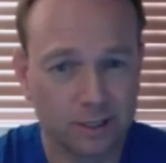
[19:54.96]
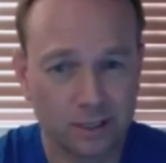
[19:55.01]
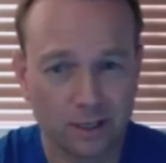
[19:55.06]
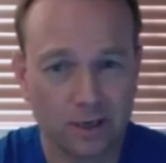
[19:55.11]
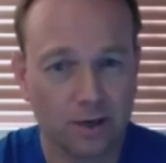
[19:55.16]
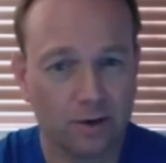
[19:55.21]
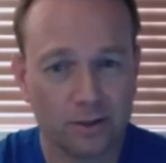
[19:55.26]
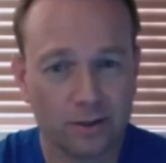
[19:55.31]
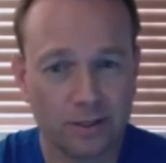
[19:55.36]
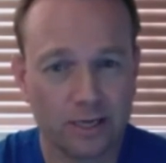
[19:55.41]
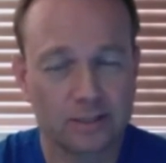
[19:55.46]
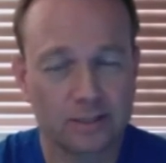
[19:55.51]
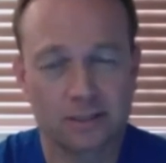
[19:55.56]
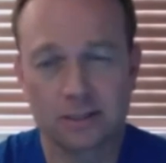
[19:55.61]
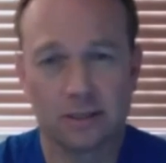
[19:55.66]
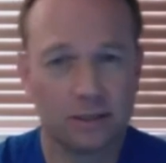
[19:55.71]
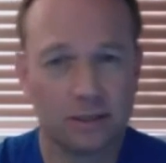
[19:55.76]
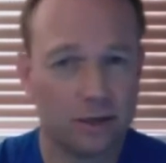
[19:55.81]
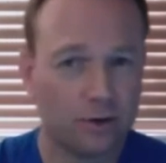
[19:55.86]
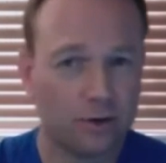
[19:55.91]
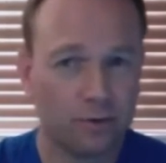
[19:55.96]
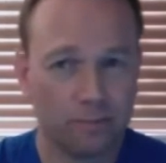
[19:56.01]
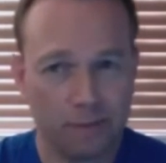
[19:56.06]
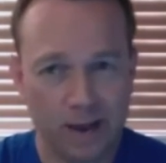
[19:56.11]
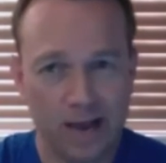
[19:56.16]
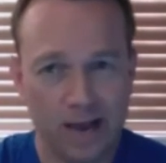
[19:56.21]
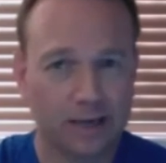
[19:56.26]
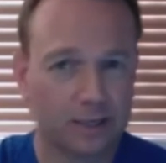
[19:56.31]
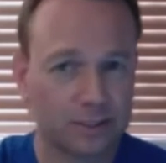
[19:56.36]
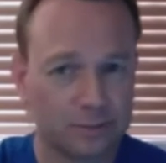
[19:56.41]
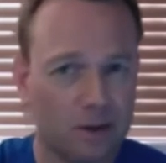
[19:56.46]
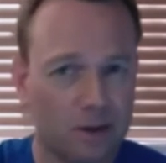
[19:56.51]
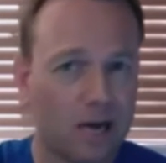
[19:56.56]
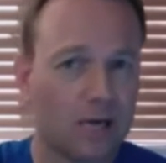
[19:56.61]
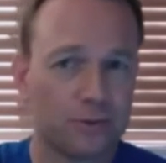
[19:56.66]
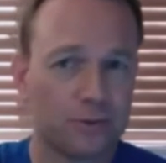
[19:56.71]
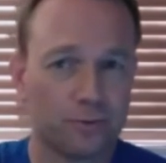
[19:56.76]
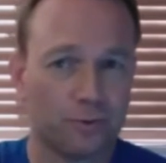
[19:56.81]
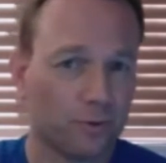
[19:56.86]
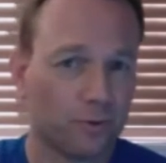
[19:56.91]
you know, and that's the Node package
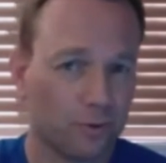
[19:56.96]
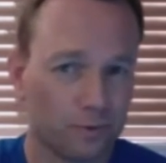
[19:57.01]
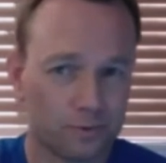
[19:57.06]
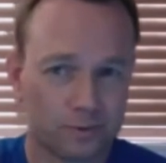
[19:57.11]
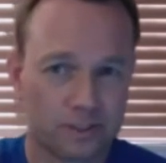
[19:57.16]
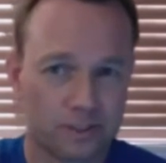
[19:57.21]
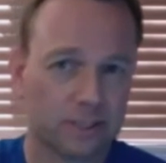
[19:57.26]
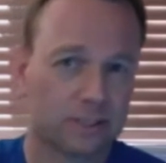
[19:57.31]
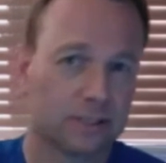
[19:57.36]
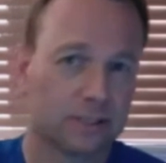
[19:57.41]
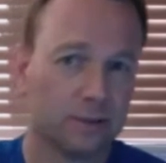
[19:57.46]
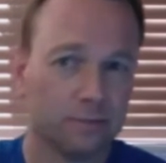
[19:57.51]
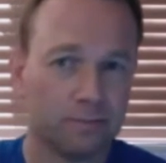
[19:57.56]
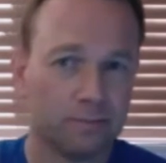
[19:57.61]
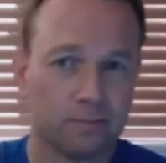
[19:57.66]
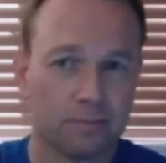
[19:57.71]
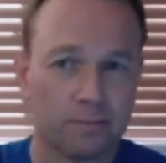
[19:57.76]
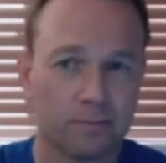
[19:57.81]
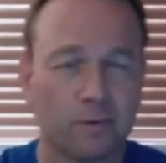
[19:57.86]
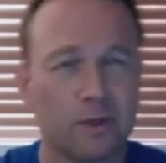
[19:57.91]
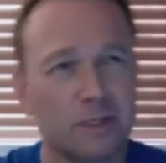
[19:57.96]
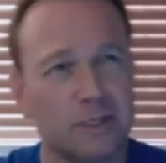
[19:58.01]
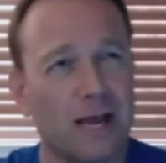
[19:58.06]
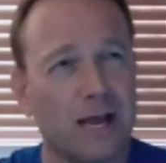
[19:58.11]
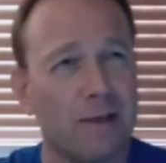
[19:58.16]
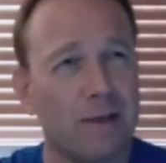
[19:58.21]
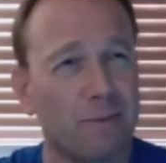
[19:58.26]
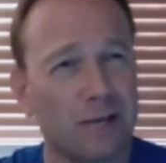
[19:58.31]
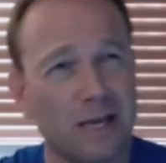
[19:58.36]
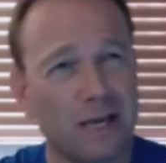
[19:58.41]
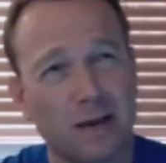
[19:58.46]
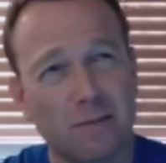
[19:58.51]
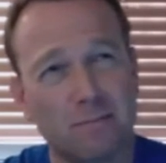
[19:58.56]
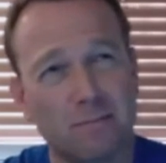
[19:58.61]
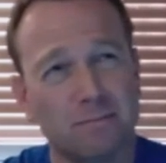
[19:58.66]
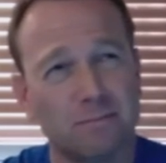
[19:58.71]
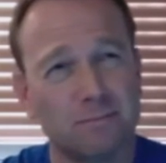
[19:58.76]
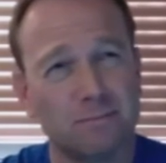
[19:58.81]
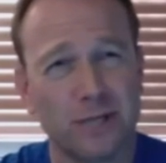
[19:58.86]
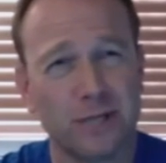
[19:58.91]
module system. What is it,
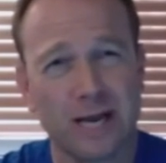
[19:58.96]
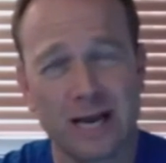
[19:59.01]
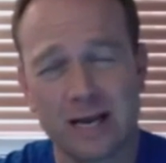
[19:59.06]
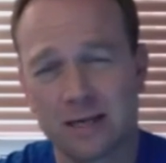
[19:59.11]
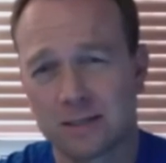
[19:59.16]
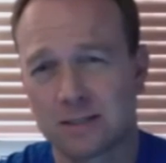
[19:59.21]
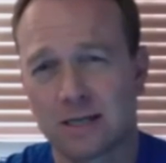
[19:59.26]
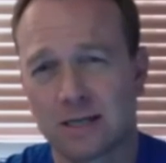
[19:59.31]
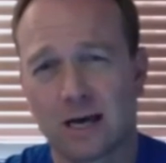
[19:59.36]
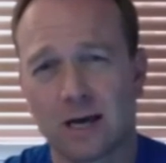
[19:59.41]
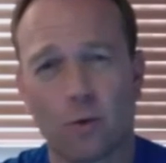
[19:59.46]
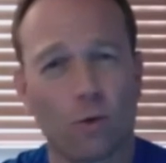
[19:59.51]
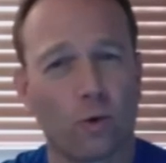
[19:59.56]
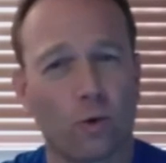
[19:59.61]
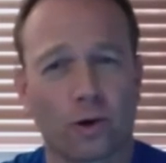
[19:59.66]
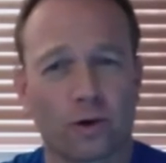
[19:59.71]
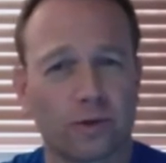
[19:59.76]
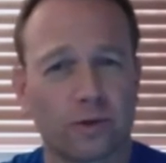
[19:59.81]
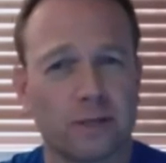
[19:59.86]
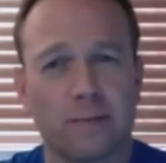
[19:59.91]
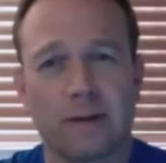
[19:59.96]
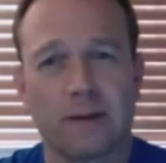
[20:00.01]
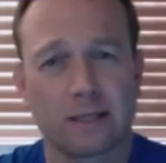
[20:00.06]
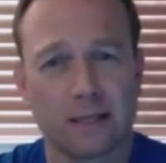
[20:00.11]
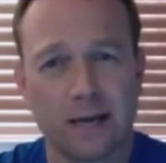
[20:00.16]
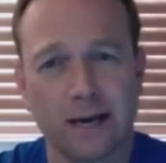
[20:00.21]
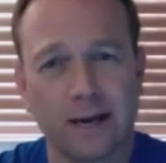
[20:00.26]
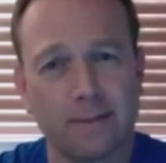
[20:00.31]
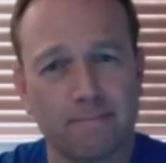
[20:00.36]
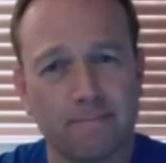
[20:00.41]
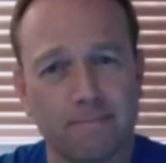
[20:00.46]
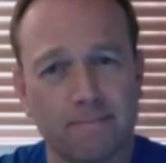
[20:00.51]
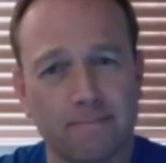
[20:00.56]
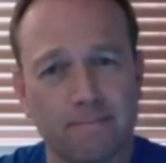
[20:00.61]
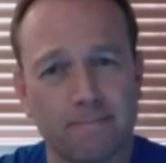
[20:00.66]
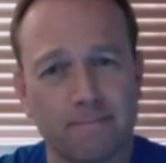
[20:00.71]
npmjs.org or something like that?